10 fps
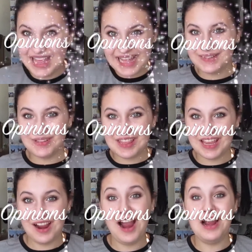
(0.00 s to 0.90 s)
That's what
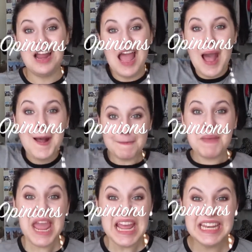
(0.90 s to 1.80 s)
they are,
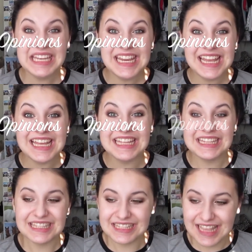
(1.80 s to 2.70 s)

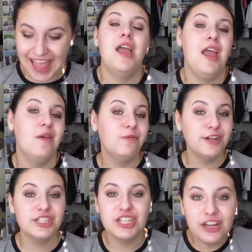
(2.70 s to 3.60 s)
opinions. If we
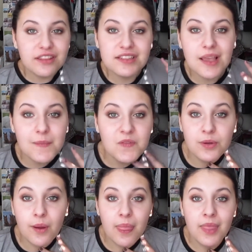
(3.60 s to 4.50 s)
share the same view on